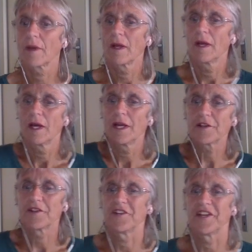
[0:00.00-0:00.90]
Another
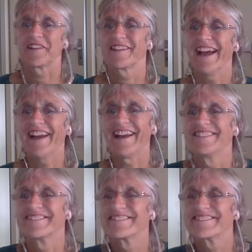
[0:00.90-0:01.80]
chat. Yeah.
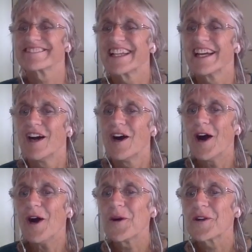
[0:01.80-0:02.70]

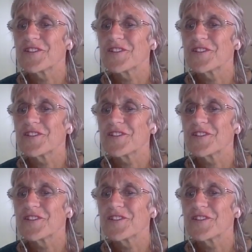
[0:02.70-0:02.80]
Oh,